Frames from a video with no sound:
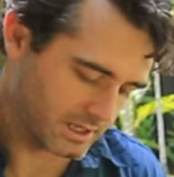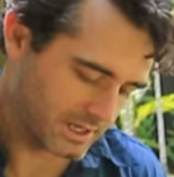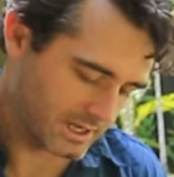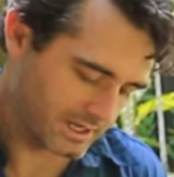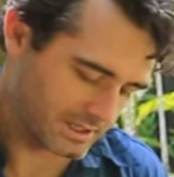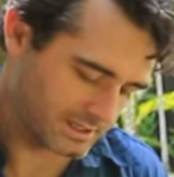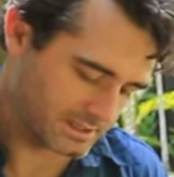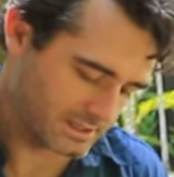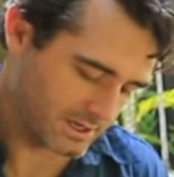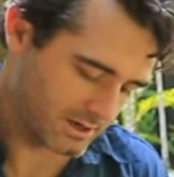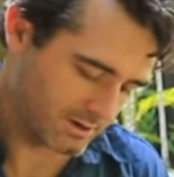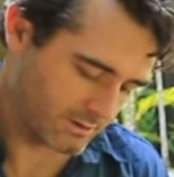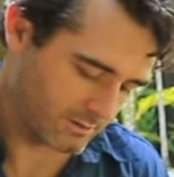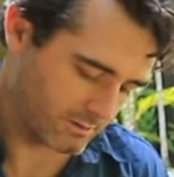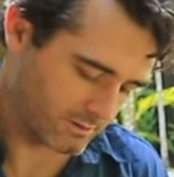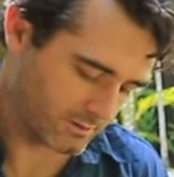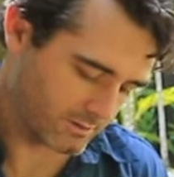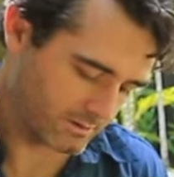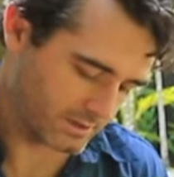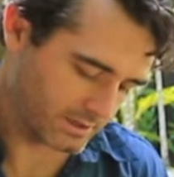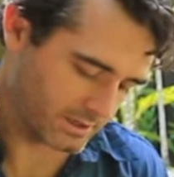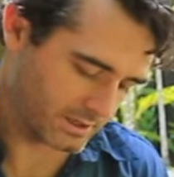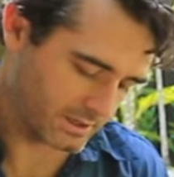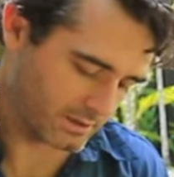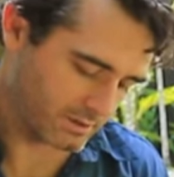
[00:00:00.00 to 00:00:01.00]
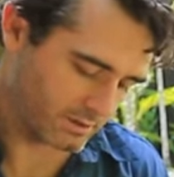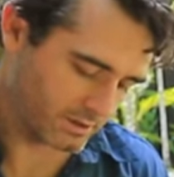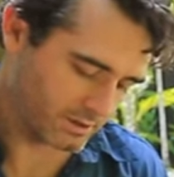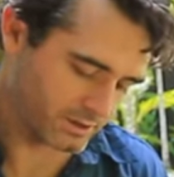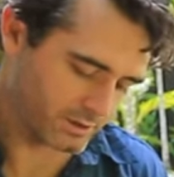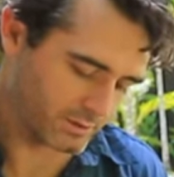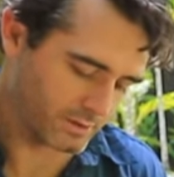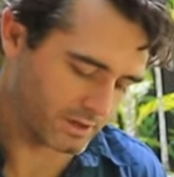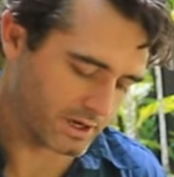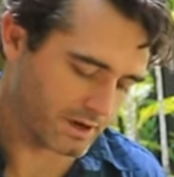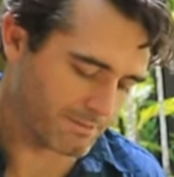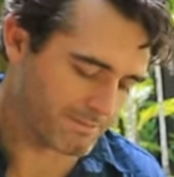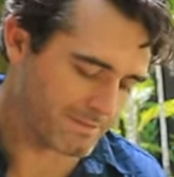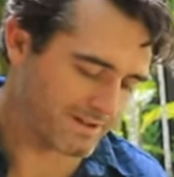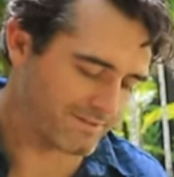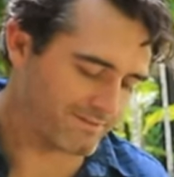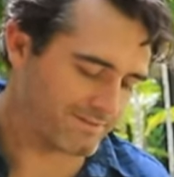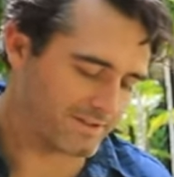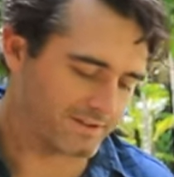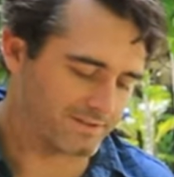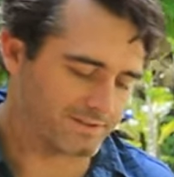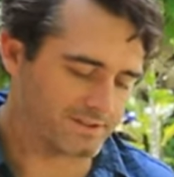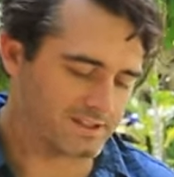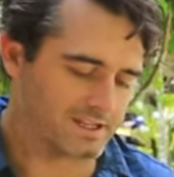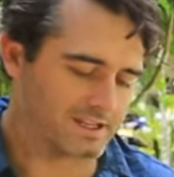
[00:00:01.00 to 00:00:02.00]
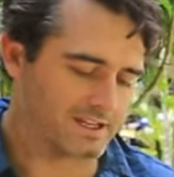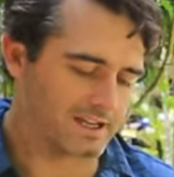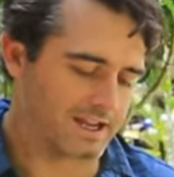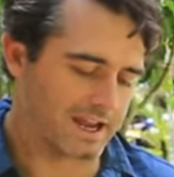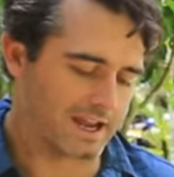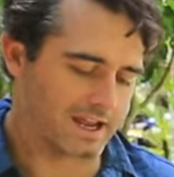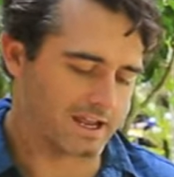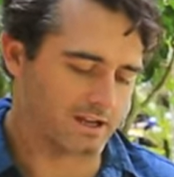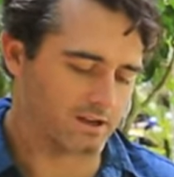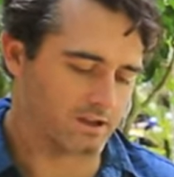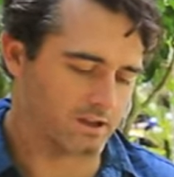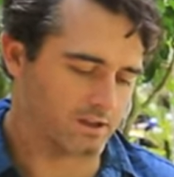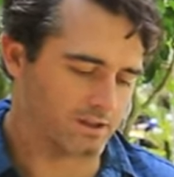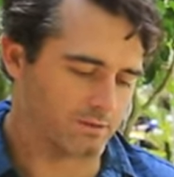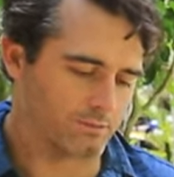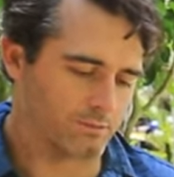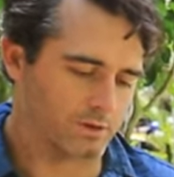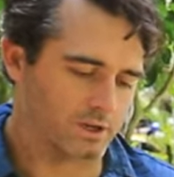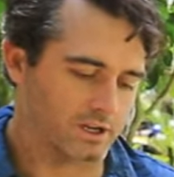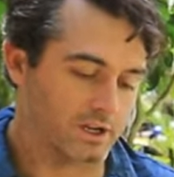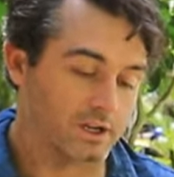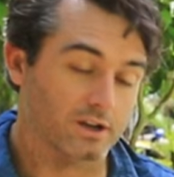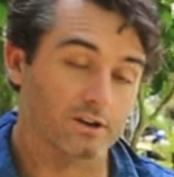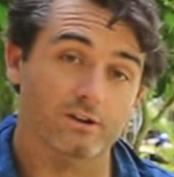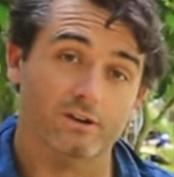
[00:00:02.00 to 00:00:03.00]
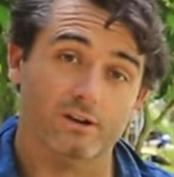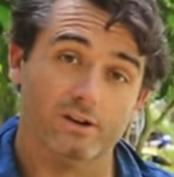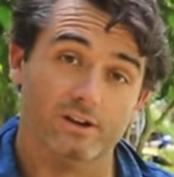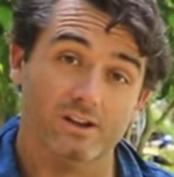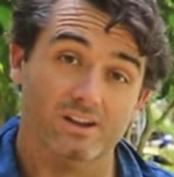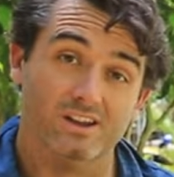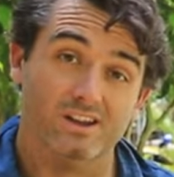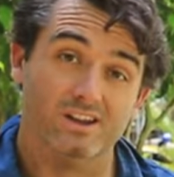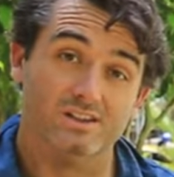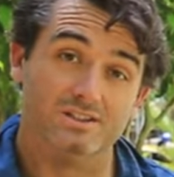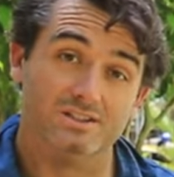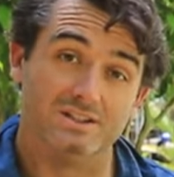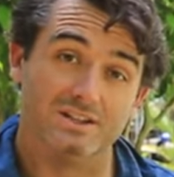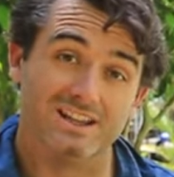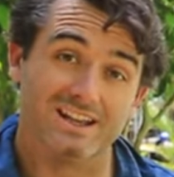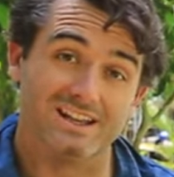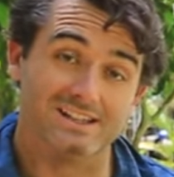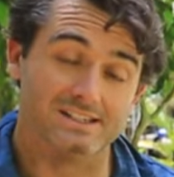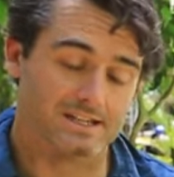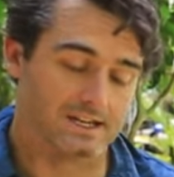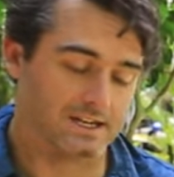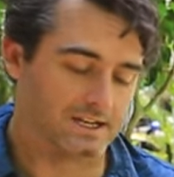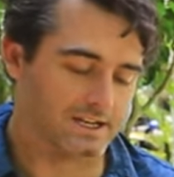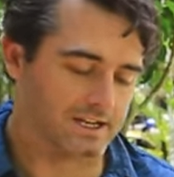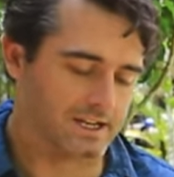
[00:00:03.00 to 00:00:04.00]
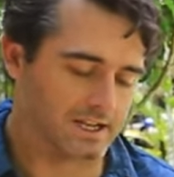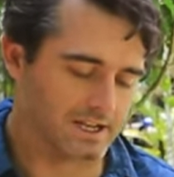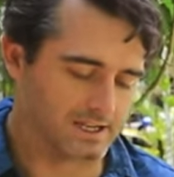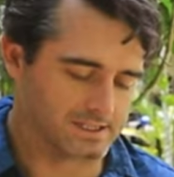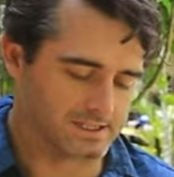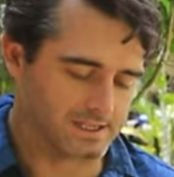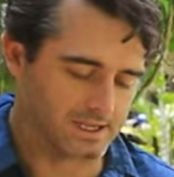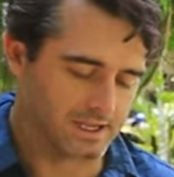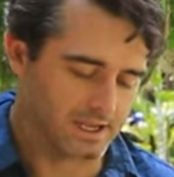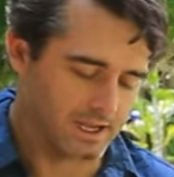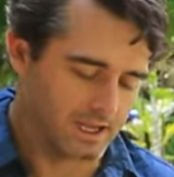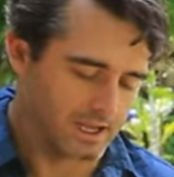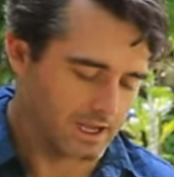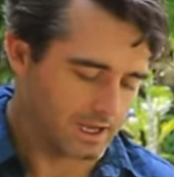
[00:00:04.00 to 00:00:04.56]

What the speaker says: like so. It'll do it on my 50 and on the 100. So that's kind of nice.